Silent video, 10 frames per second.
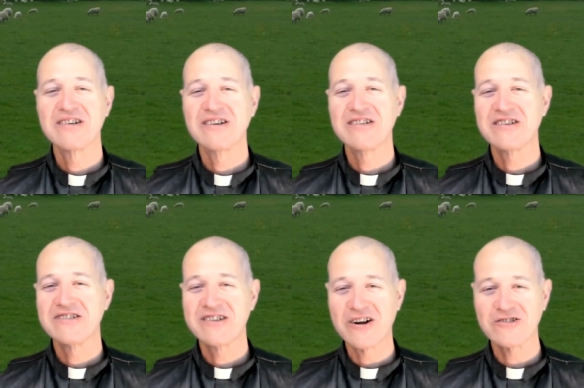In the
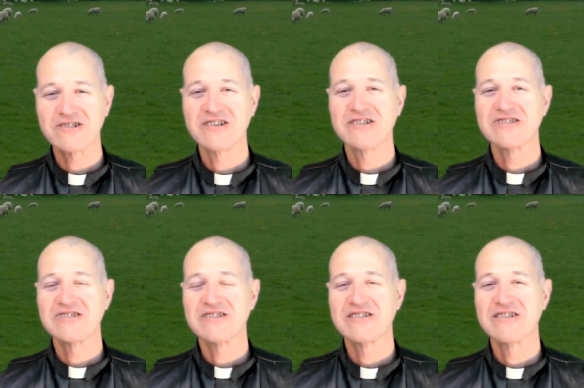darkness,
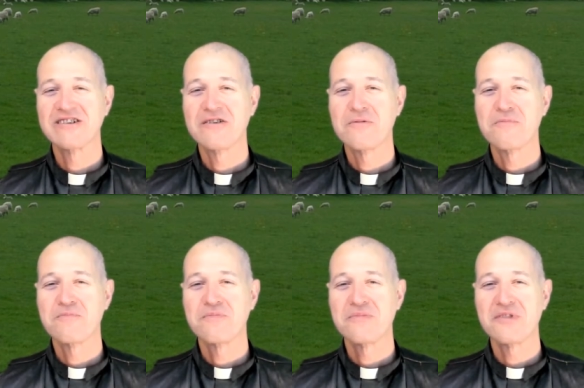
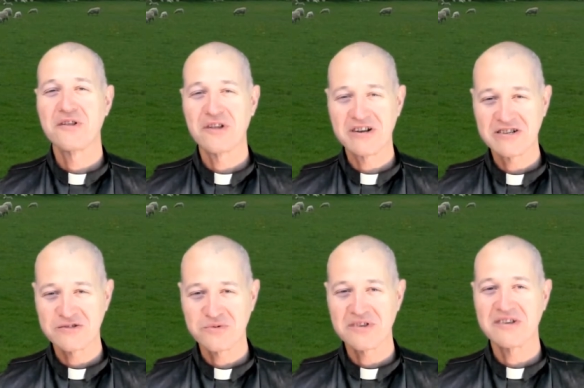the light is
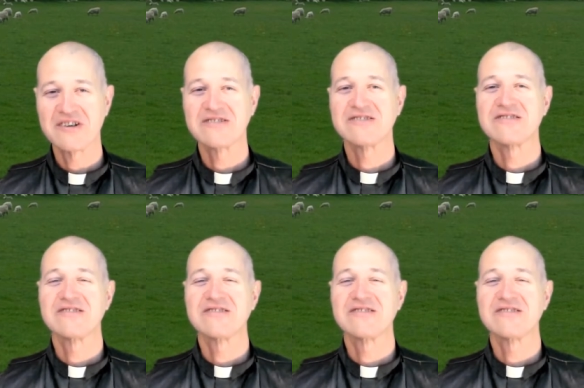with us.